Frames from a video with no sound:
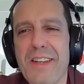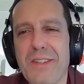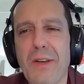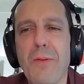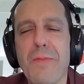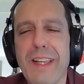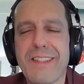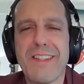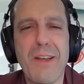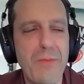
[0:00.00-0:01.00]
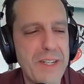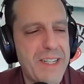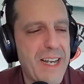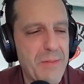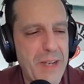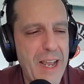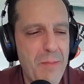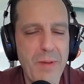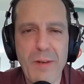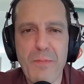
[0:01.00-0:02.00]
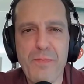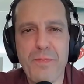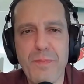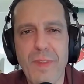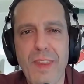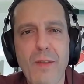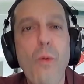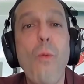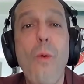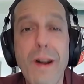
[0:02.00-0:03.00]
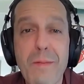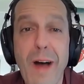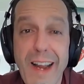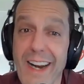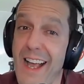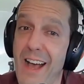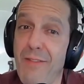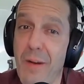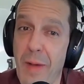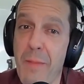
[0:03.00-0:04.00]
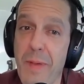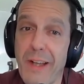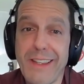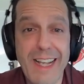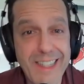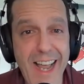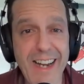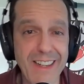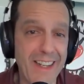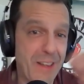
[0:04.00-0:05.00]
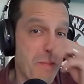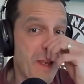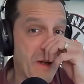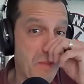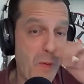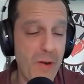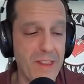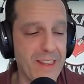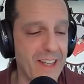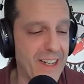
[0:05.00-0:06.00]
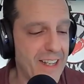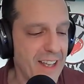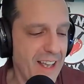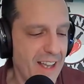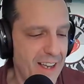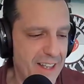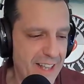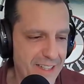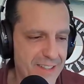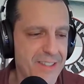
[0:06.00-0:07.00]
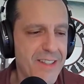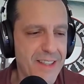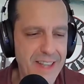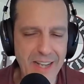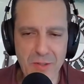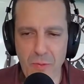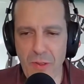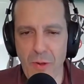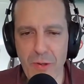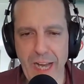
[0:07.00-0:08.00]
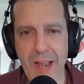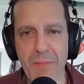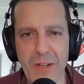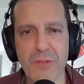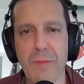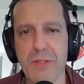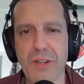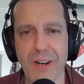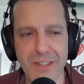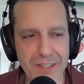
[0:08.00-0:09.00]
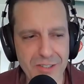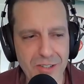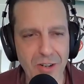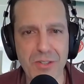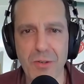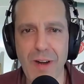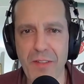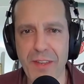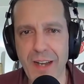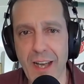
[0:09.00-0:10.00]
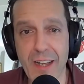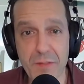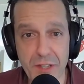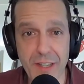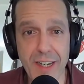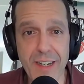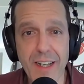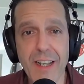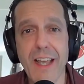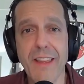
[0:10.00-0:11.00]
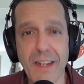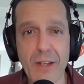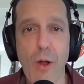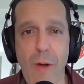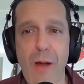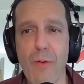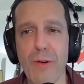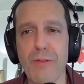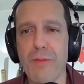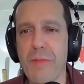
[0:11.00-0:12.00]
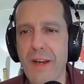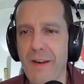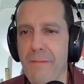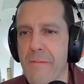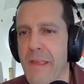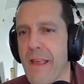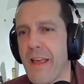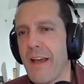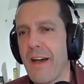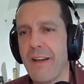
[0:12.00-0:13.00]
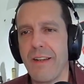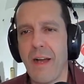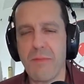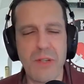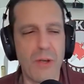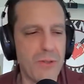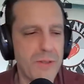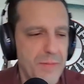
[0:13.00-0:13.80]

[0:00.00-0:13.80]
So let's say we take them camping. What am I going to have on my belt? That's kind of like the big important thing. That's where the whole camping trip starts. It starts around the knives, and then you go outward from there, I'm told.